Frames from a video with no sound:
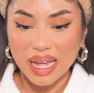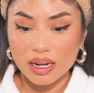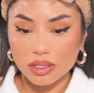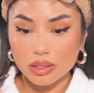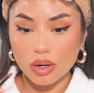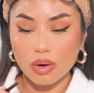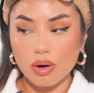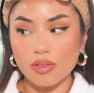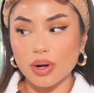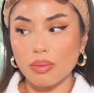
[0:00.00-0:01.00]
And I just go
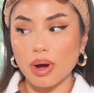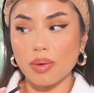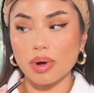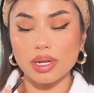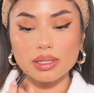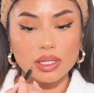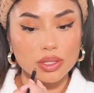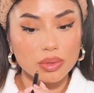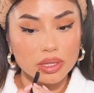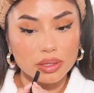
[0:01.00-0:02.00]
over where I wanna
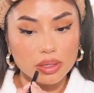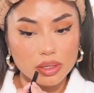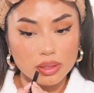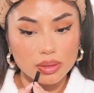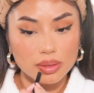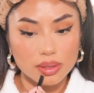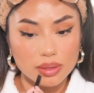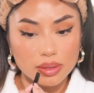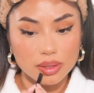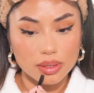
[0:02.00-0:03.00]
accentuate the contours.
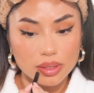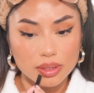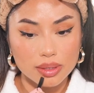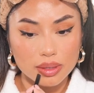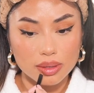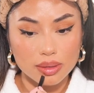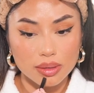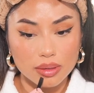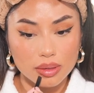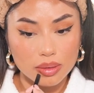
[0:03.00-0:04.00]
So just like,
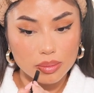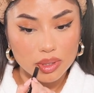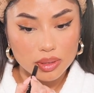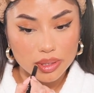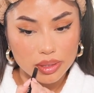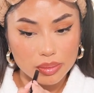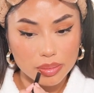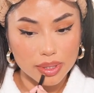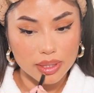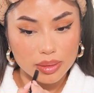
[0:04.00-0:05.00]
mostly on the
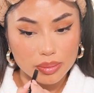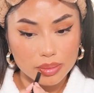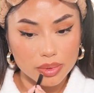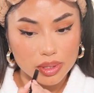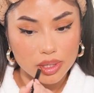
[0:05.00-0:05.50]
bottom.